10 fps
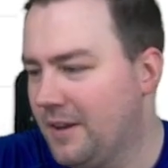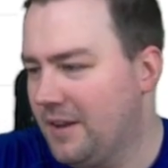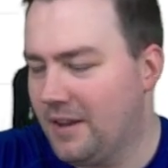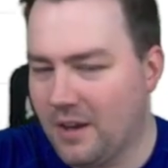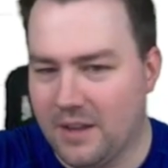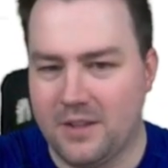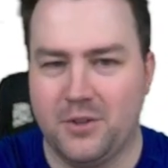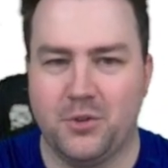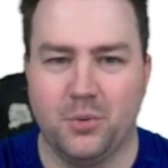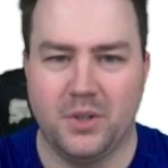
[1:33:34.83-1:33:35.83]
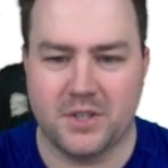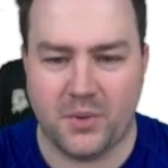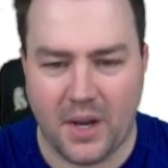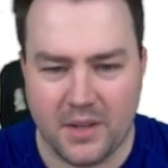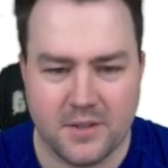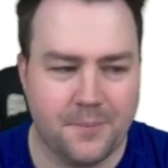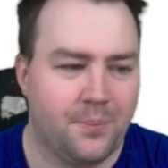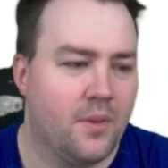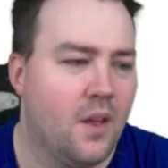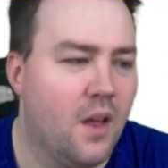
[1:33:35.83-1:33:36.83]
got through this trade.
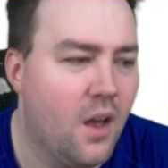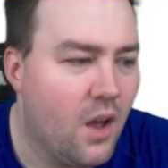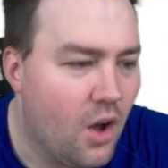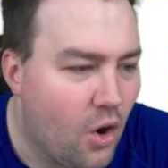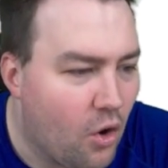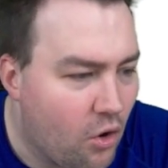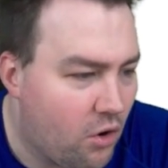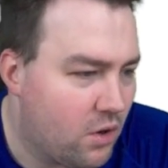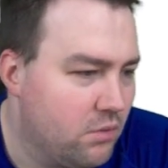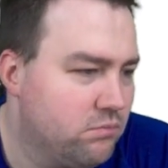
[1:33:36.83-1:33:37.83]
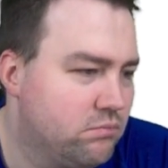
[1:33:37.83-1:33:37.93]
Or